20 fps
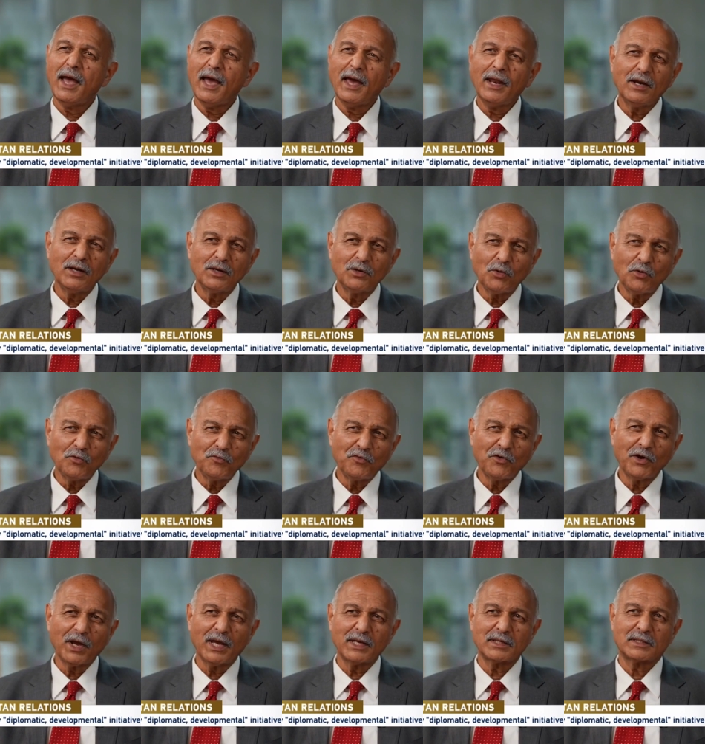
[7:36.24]
And don't
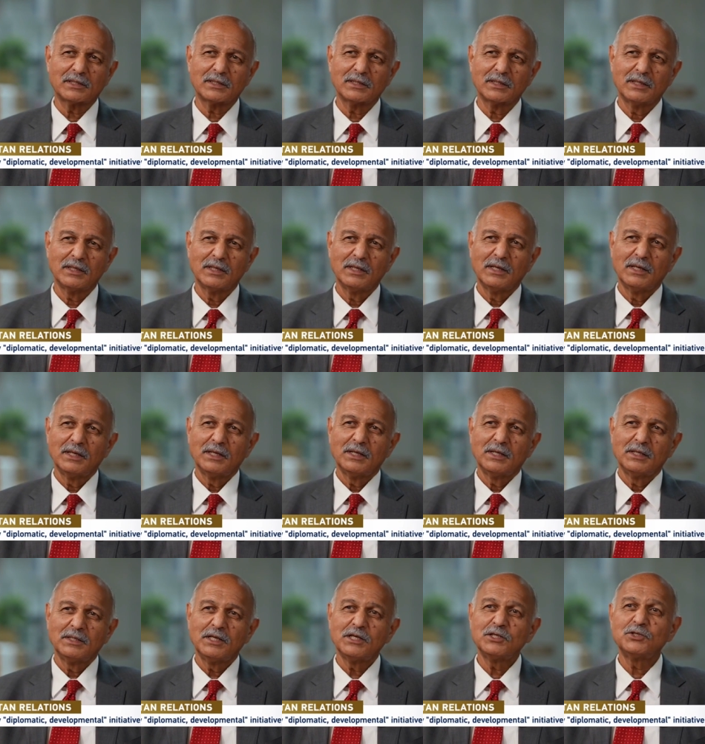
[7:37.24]
forget,
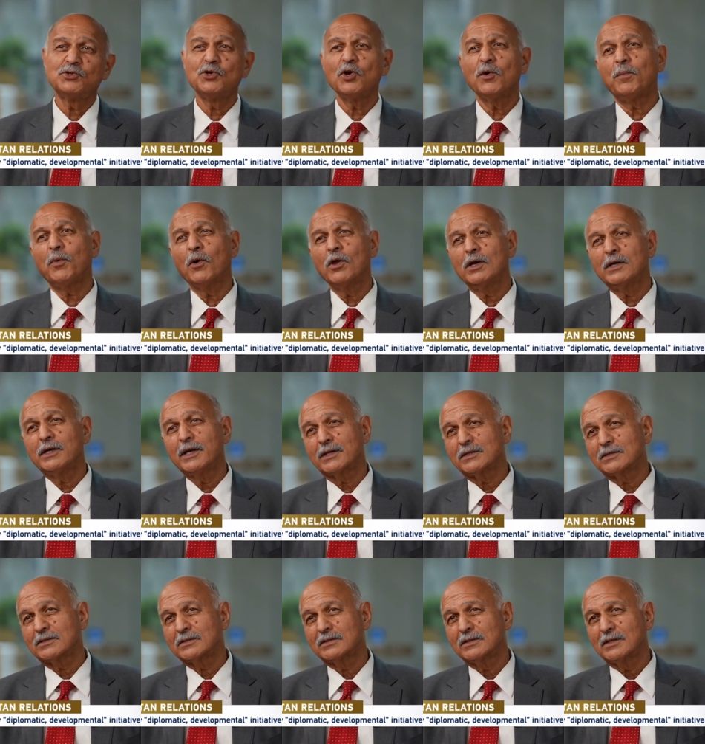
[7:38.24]
there's
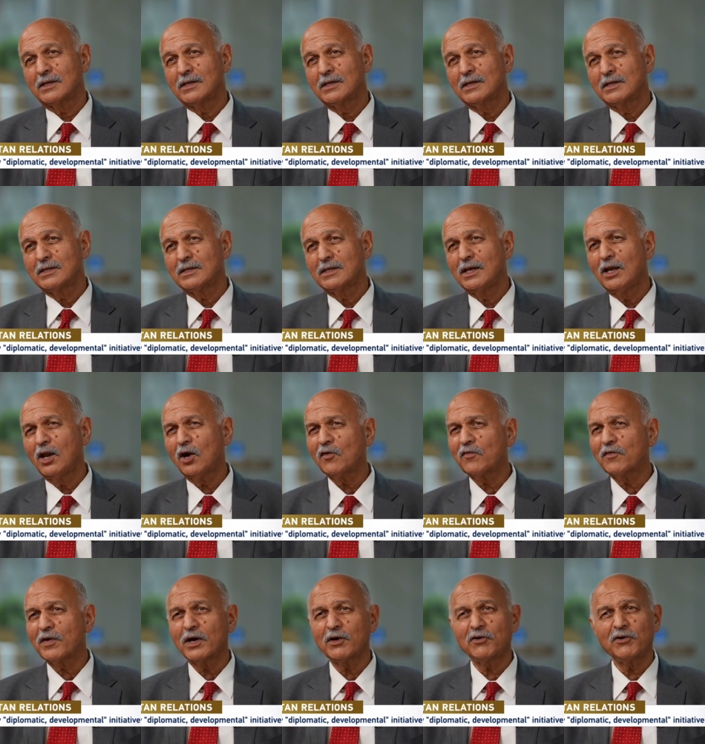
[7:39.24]
geopolitics. A lot
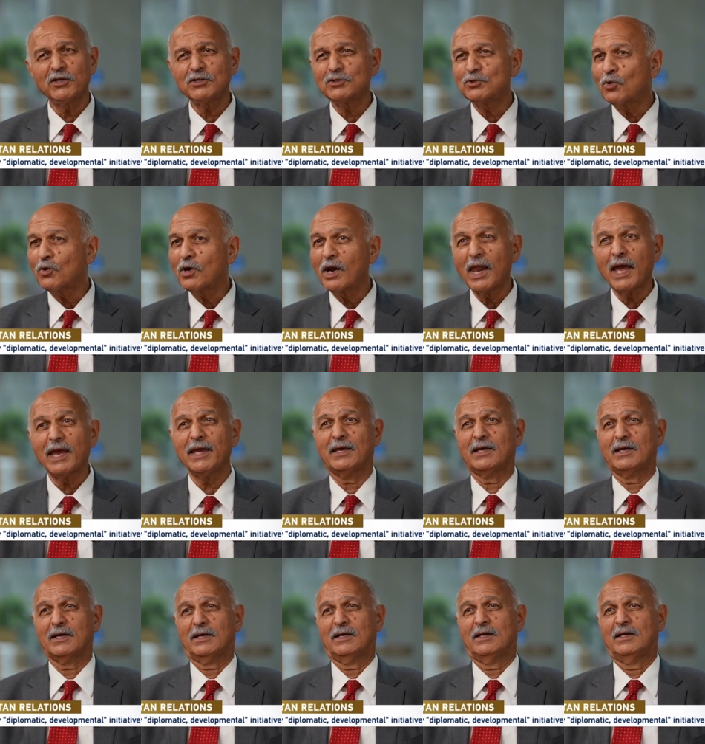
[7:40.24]
of countries don't
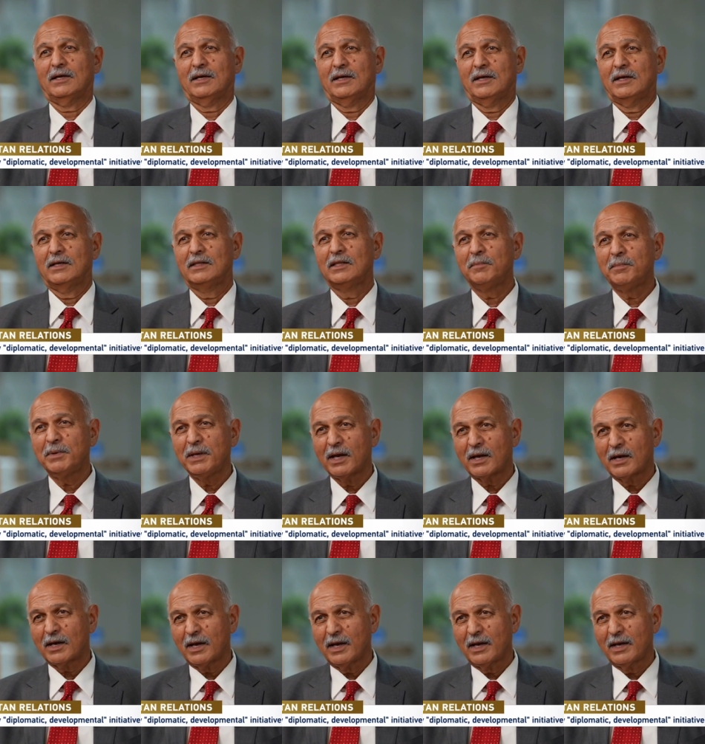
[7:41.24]
like the
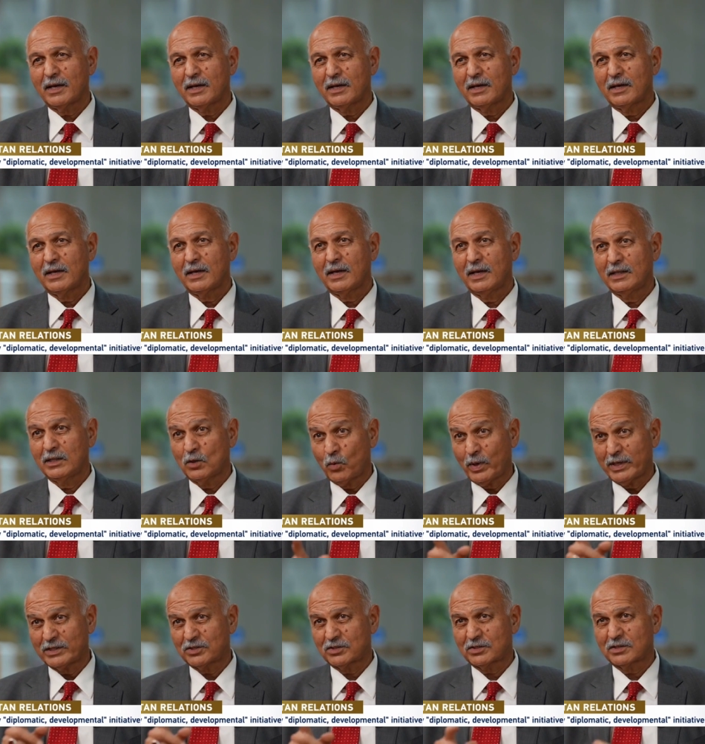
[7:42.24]
BRI in the
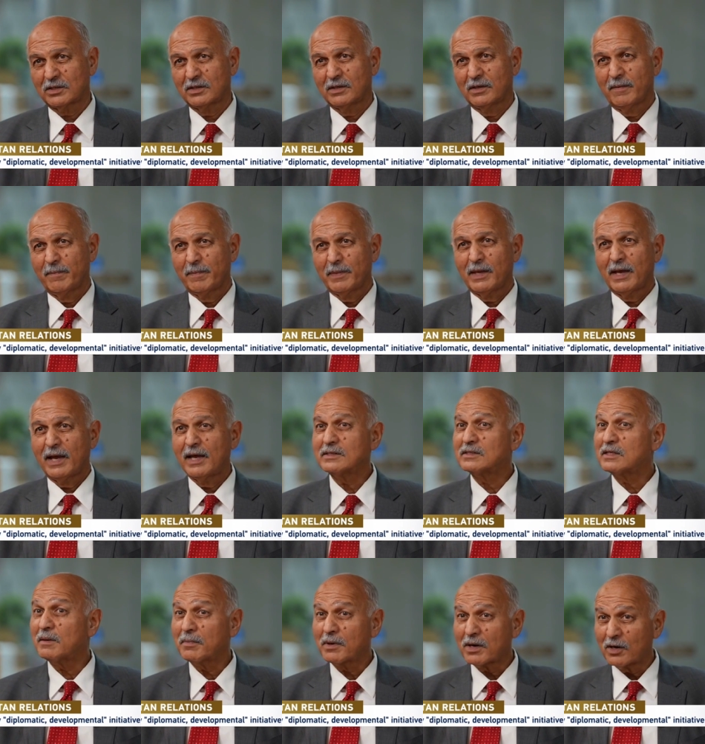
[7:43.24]
West. And
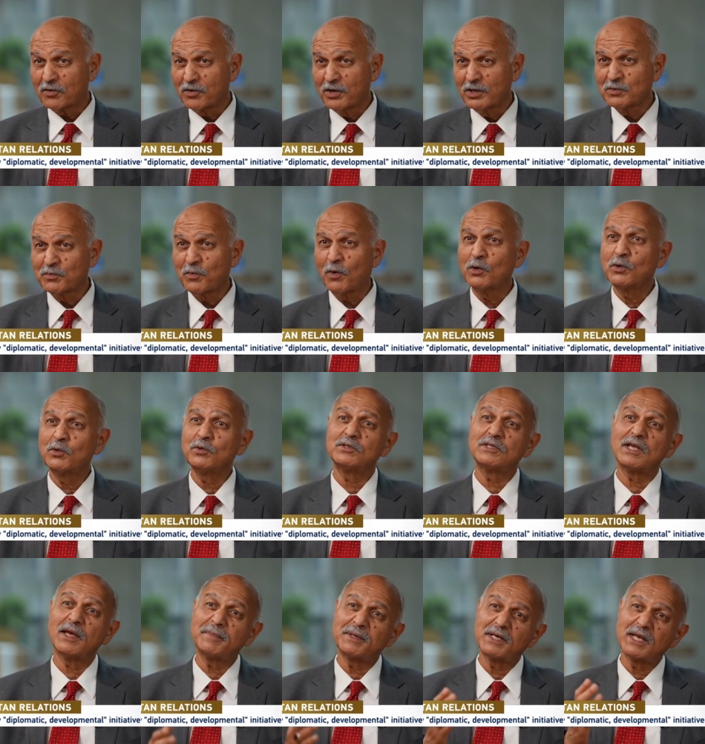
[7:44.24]
some countries want to
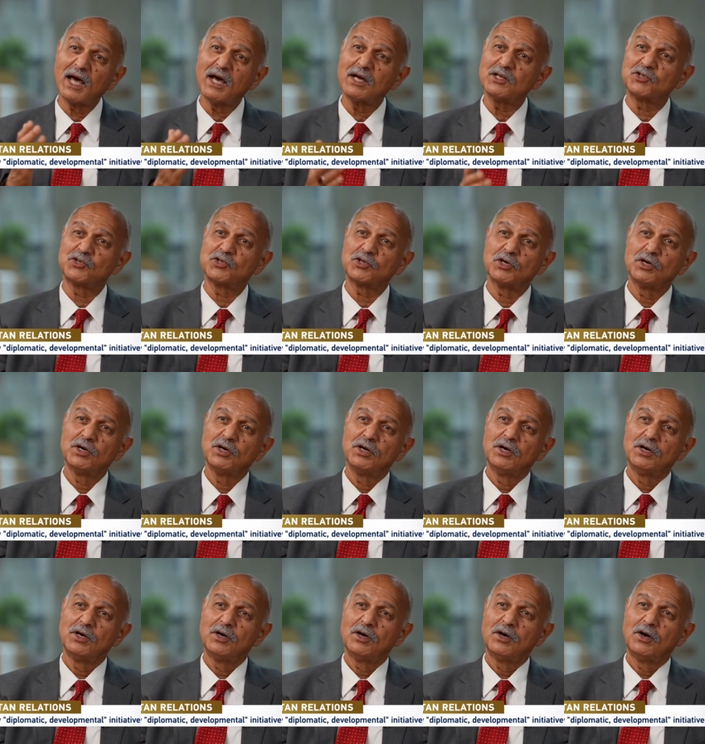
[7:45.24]
sabotage
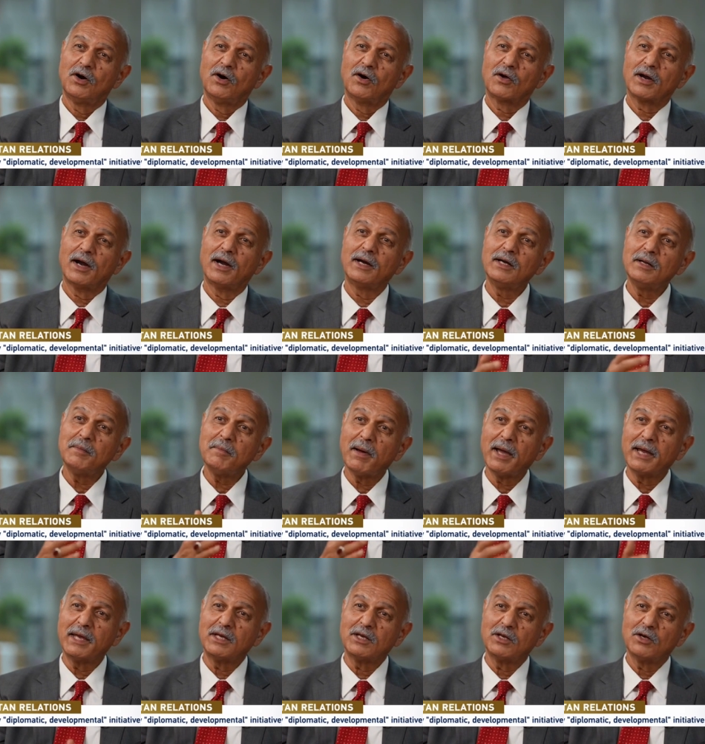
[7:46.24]
or
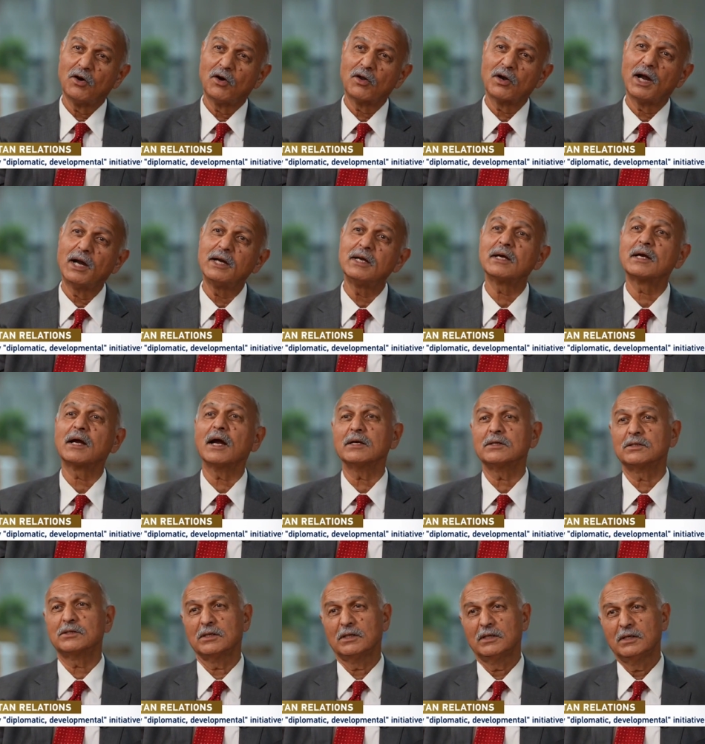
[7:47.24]
undermine or
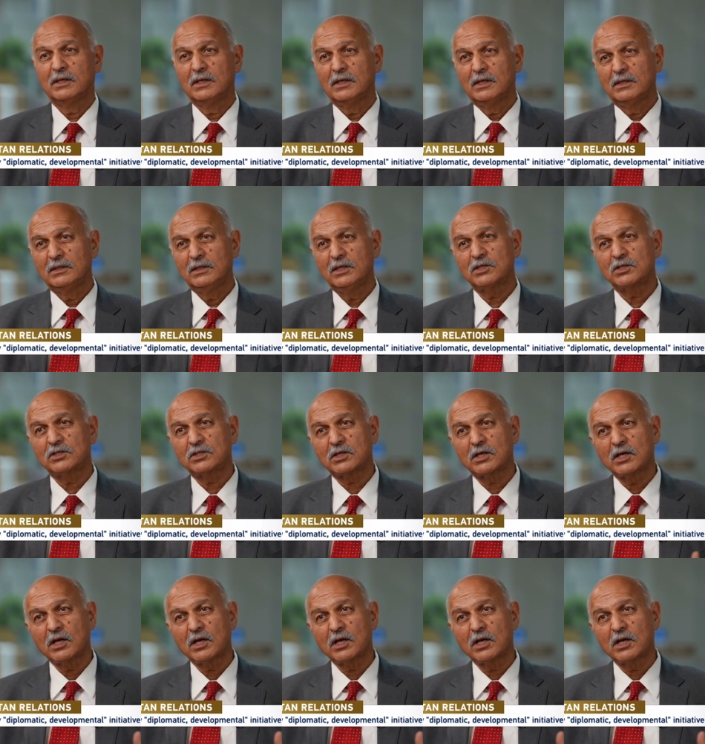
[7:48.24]
undercut this